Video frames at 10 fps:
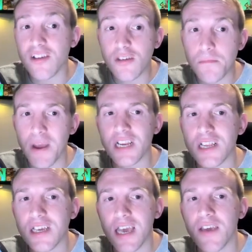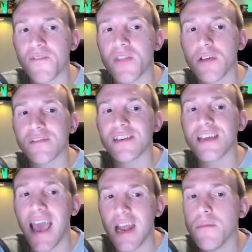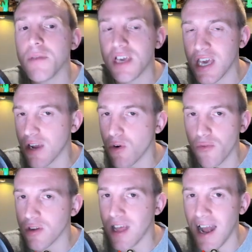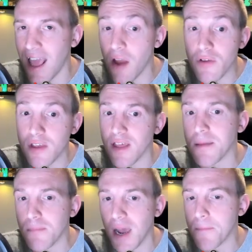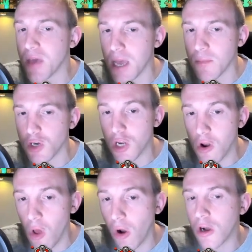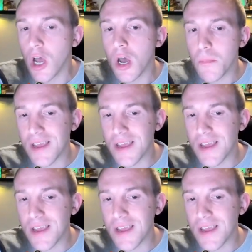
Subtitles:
especially if there is an enemy king over in that area that he might be able to clock.